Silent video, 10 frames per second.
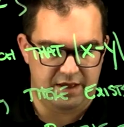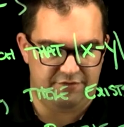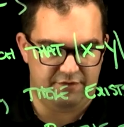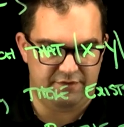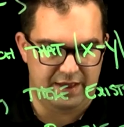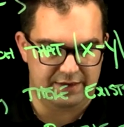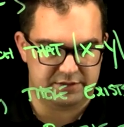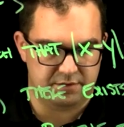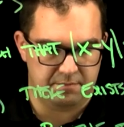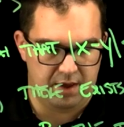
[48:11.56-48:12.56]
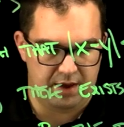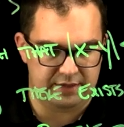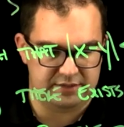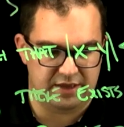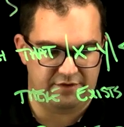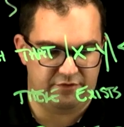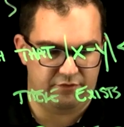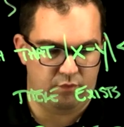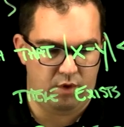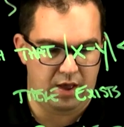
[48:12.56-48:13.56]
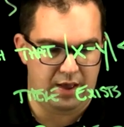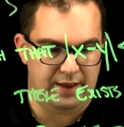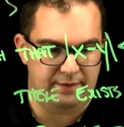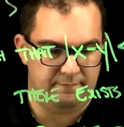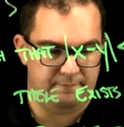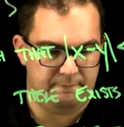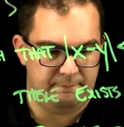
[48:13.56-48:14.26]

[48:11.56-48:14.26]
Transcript: f of x minus f of y,